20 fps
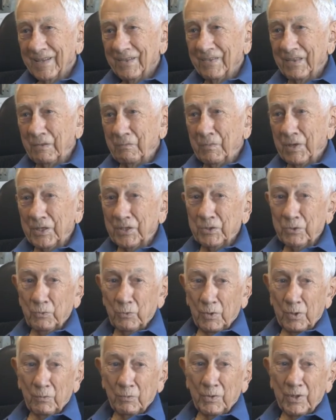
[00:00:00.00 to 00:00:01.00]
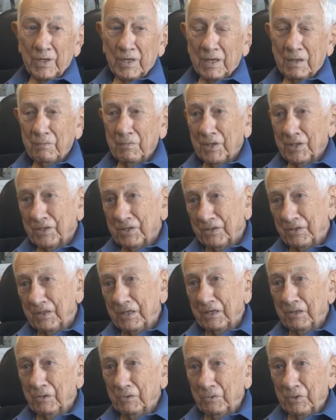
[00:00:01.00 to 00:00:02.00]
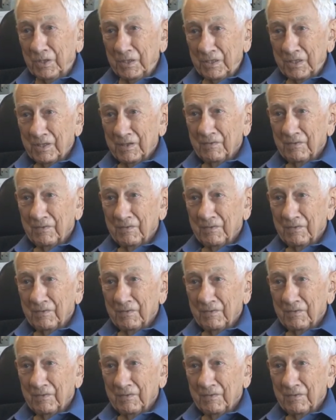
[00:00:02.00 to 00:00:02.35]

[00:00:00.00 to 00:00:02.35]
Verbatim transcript: They meant it one way, I meant it the other way.